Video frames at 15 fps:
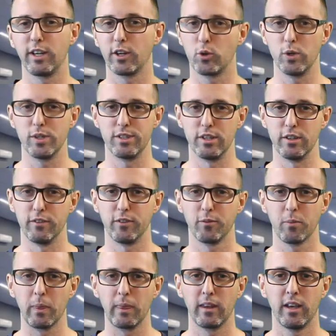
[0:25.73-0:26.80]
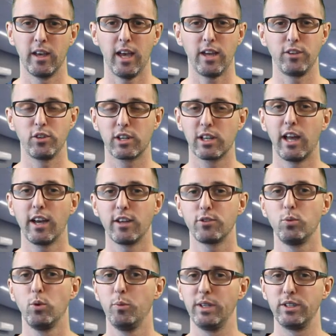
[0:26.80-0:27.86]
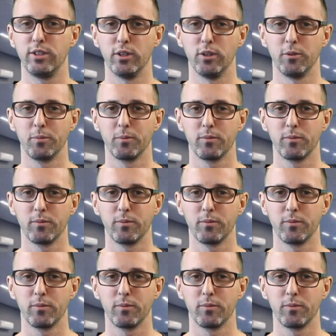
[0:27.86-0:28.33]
inquisitive, and your clients will be too.